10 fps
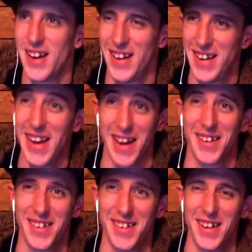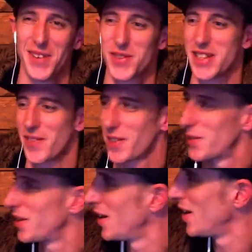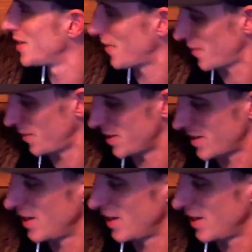Yeah, it was definitely was.